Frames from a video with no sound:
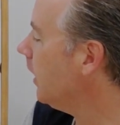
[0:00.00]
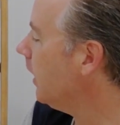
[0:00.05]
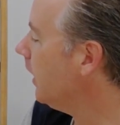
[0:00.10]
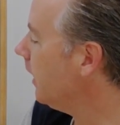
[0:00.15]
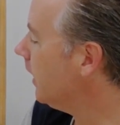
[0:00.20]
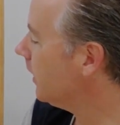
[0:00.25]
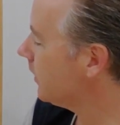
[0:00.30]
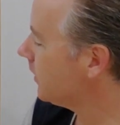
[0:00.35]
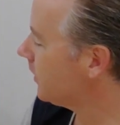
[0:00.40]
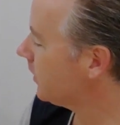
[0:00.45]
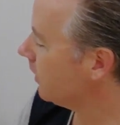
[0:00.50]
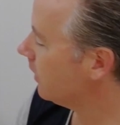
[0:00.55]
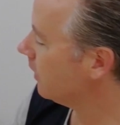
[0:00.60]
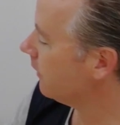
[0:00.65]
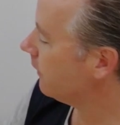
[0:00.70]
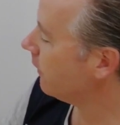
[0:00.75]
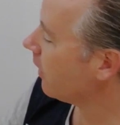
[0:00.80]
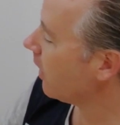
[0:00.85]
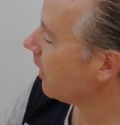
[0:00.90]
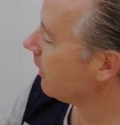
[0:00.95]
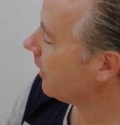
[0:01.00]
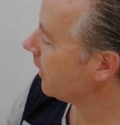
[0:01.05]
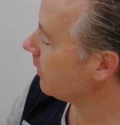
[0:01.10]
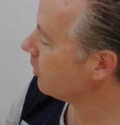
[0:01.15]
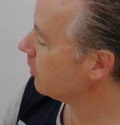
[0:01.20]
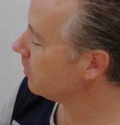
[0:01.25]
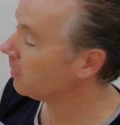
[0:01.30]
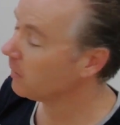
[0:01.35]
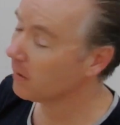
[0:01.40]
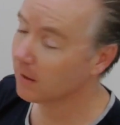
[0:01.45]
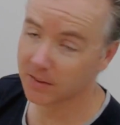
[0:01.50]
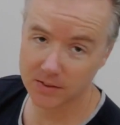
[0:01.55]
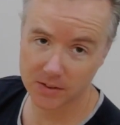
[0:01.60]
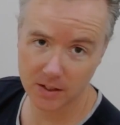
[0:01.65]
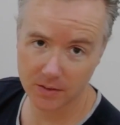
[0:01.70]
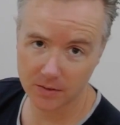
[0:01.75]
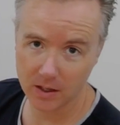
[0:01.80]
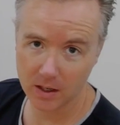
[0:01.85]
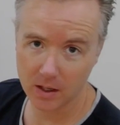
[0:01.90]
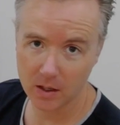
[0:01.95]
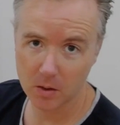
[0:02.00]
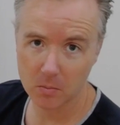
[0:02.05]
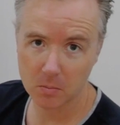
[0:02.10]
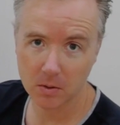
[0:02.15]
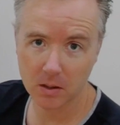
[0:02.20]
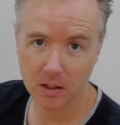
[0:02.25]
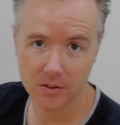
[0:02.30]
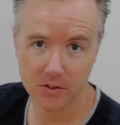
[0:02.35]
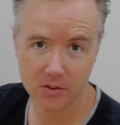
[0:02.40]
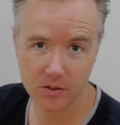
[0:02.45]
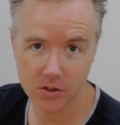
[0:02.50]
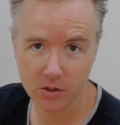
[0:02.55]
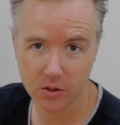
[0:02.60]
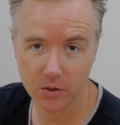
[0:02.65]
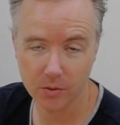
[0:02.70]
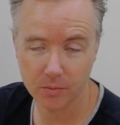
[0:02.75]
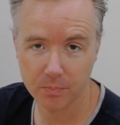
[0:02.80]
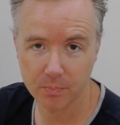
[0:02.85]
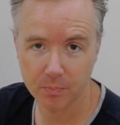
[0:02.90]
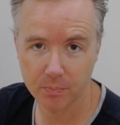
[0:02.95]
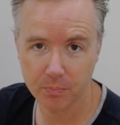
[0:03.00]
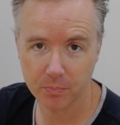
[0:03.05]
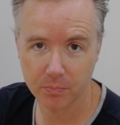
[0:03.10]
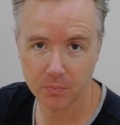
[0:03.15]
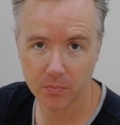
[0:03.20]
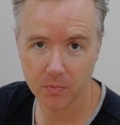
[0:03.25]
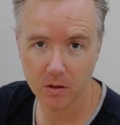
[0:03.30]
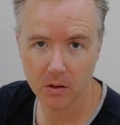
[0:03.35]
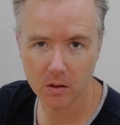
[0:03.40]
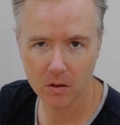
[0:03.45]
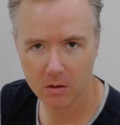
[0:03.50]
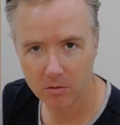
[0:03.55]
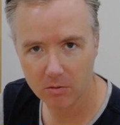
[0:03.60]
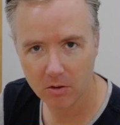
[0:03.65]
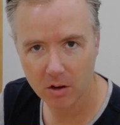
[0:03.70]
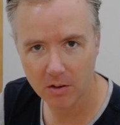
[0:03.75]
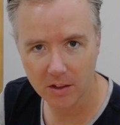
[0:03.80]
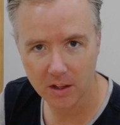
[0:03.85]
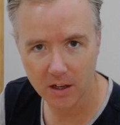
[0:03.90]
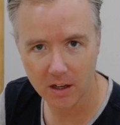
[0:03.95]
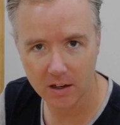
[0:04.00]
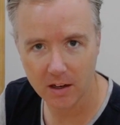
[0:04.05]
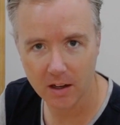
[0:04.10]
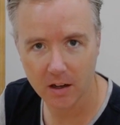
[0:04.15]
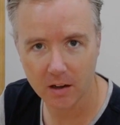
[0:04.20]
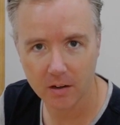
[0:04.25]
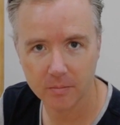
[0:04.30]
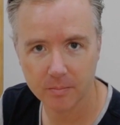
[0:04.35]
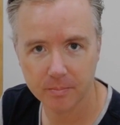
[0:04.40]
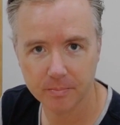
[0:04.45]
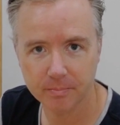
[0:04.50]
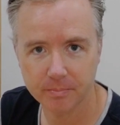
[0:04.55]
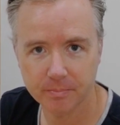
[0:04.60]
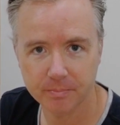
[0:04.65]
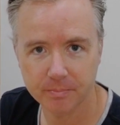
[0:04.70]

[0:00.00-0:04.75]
is 500 plus 70 plus 2. Write that in now.